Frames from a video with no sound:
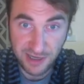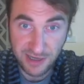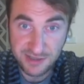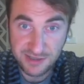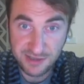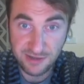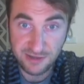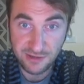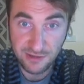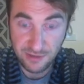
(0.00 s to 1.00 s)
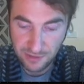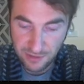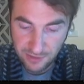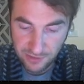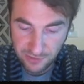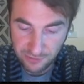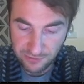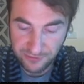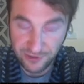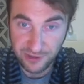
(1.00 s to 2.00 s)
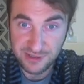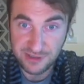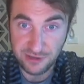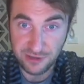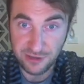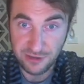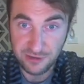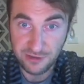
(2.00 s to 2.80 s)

asked to foster